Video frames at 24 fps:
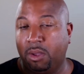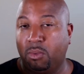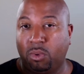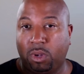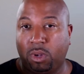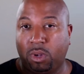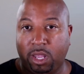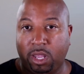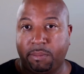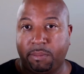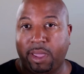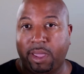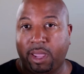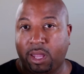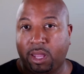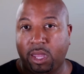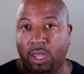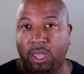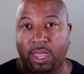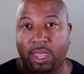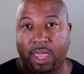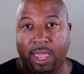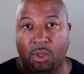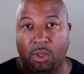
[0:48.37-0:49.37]
click by
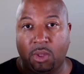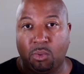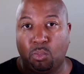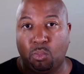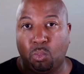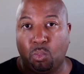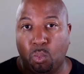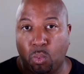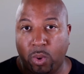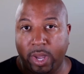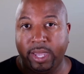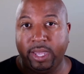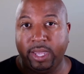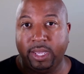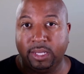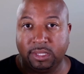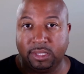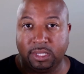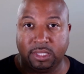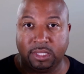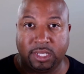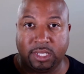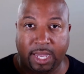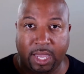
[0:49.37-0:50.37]
click, and what is
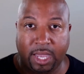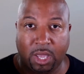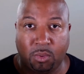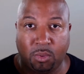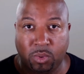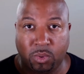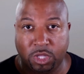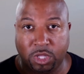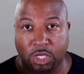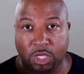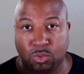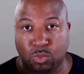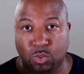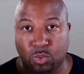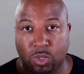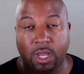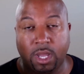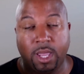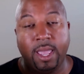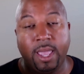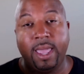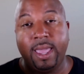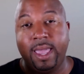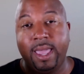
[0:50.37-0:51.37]
entailed with this one.
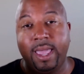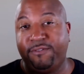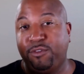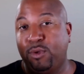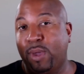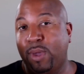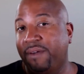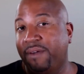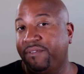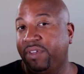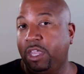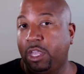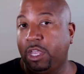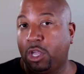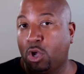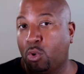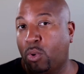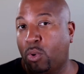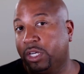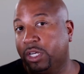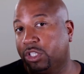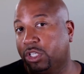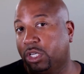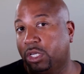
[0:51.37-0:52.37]
If you have any
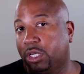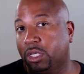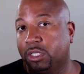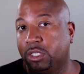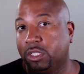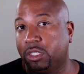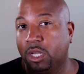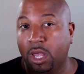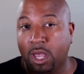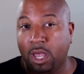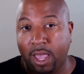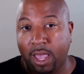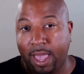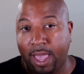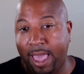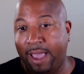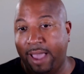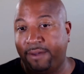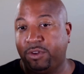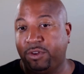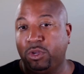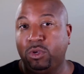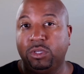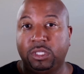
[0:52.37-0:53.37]
questions
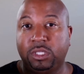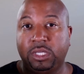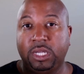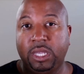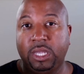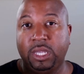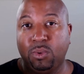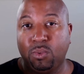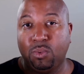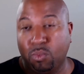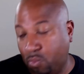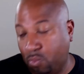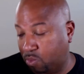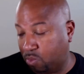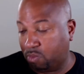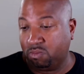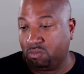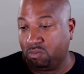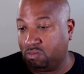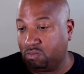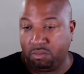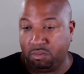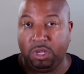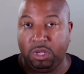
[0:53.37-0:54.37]
after you see
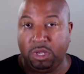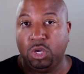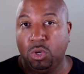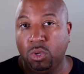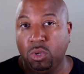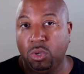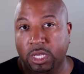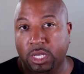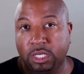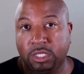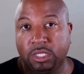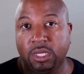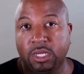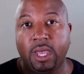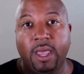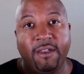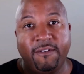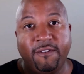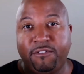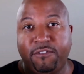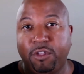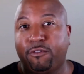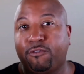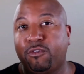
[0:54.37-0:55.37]
me do this,
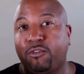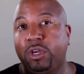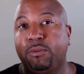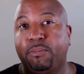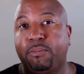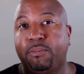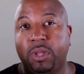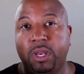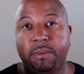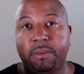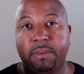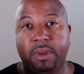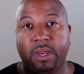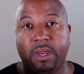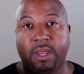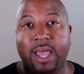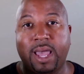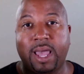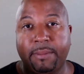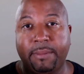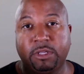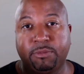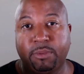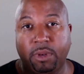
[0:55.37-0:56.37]
feel free to put them in the
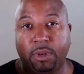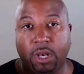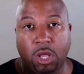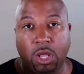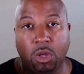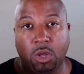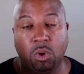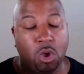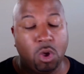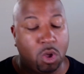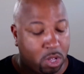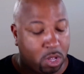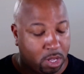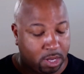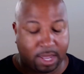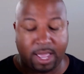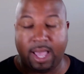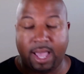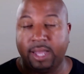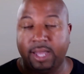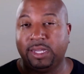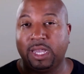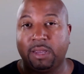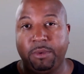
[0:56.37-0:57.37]
comments below.
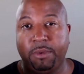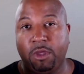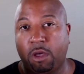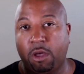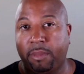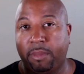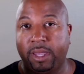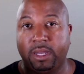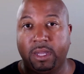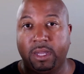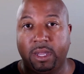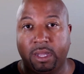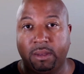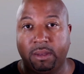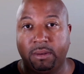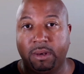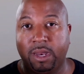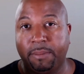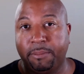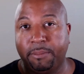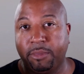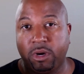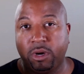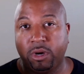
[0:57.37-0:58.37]
Contact me on my
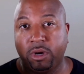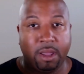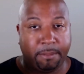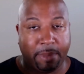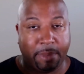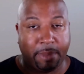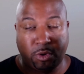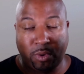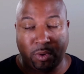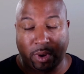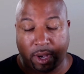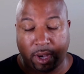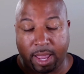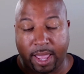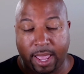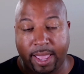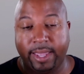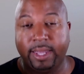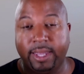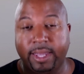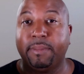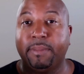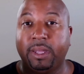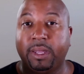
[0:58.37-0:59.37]
number, my direct
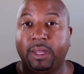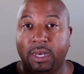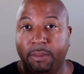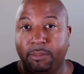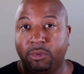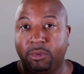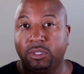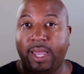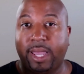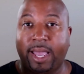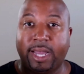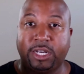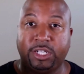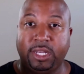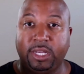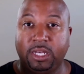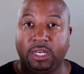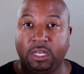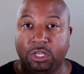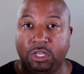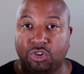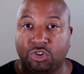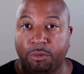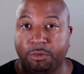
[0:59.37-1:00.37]
line. My number is actually in
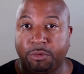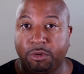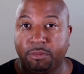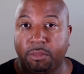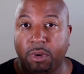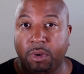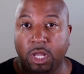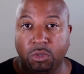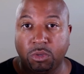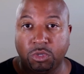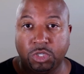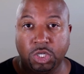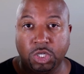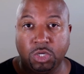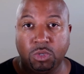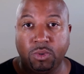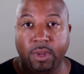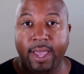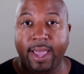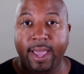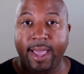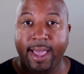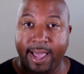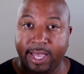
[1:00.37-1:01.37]
the description below
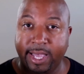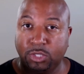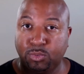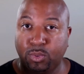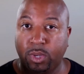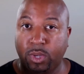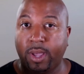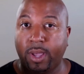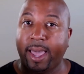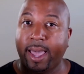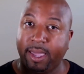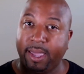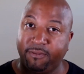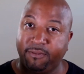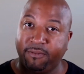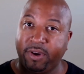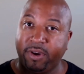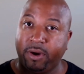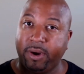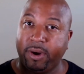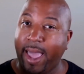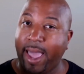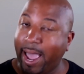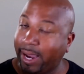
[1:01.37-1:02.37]
too. As well, I am
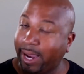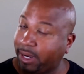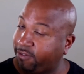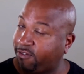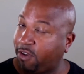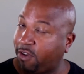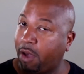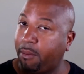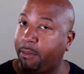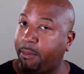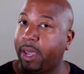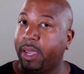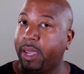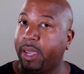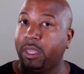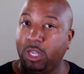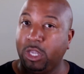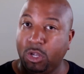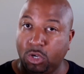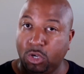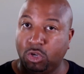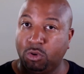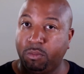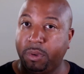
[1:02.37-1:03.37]
very active on my
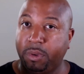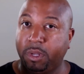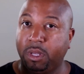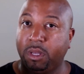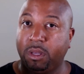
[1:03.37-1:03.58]
YouTube